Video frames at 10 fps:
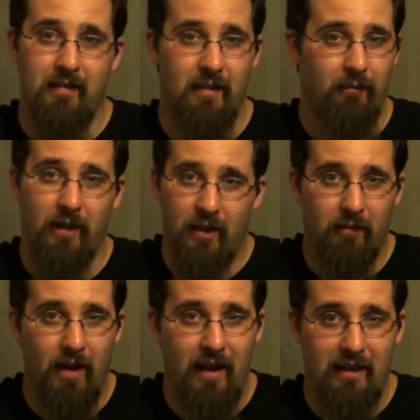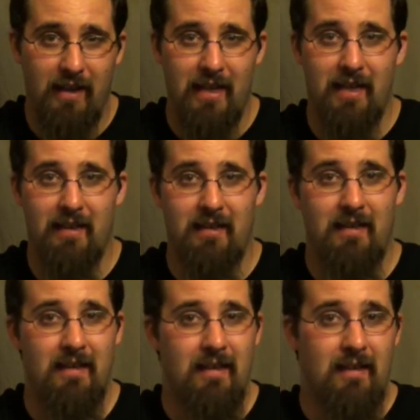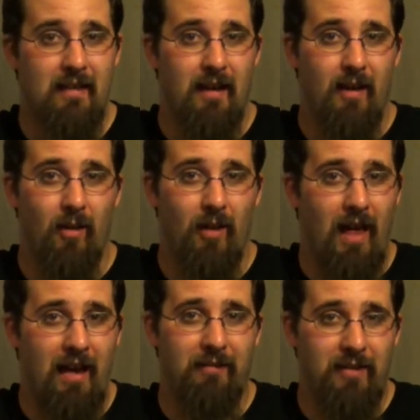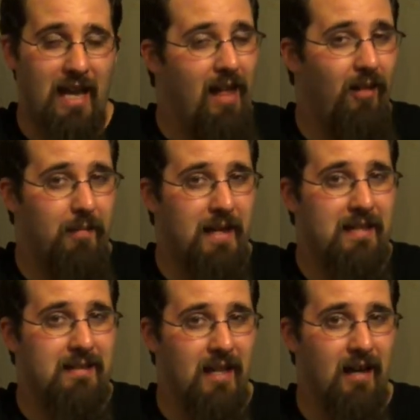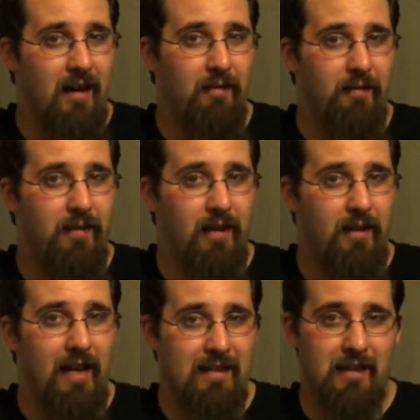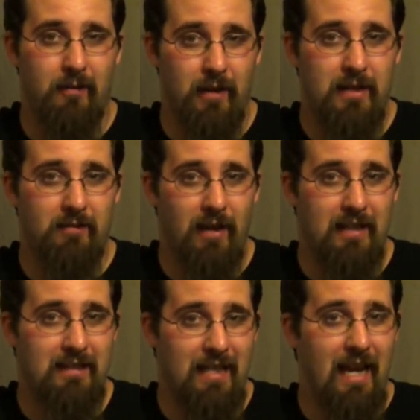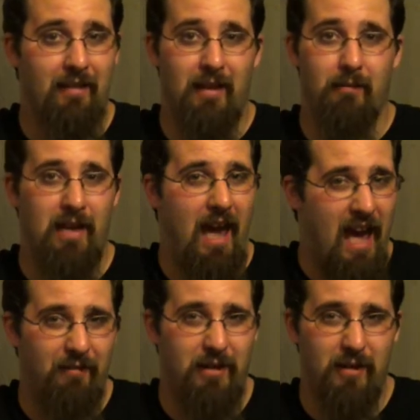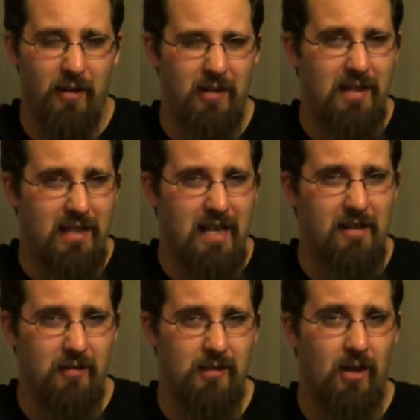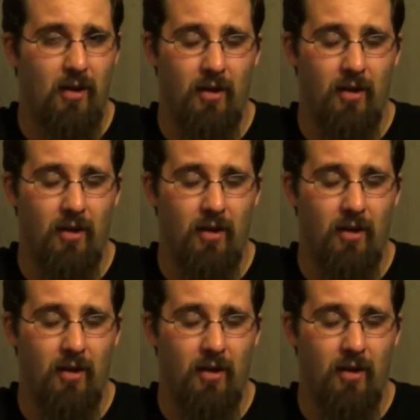They're really rocking it. A lot of the elements of the classic Queensrÿche sound that we haven't heard in years